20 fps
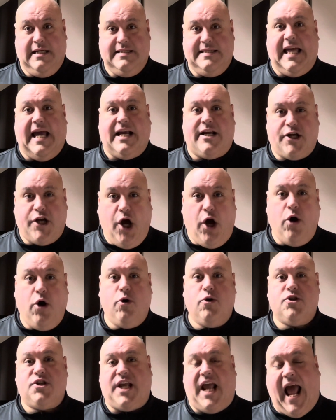that
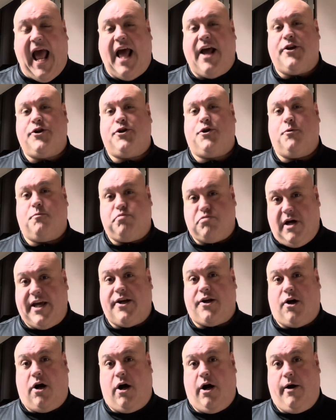goes as you play
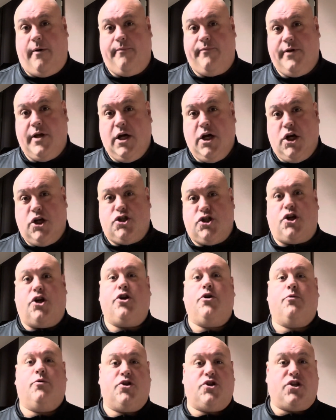call. So
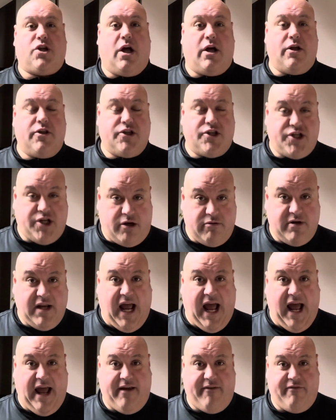you install the zone
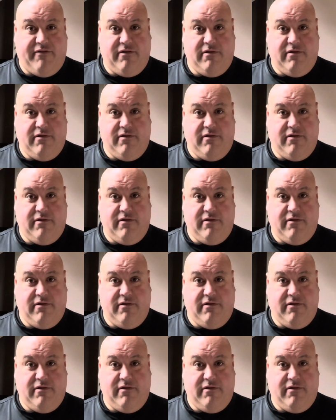dive.